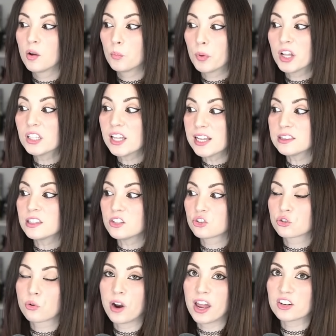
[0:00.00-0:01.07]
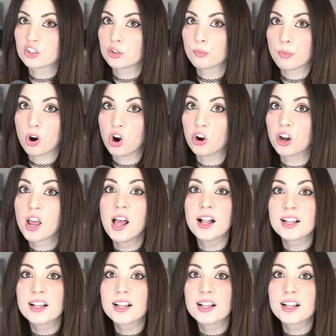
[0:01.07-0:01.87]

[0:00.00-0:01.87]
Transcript: But let this crash and burn.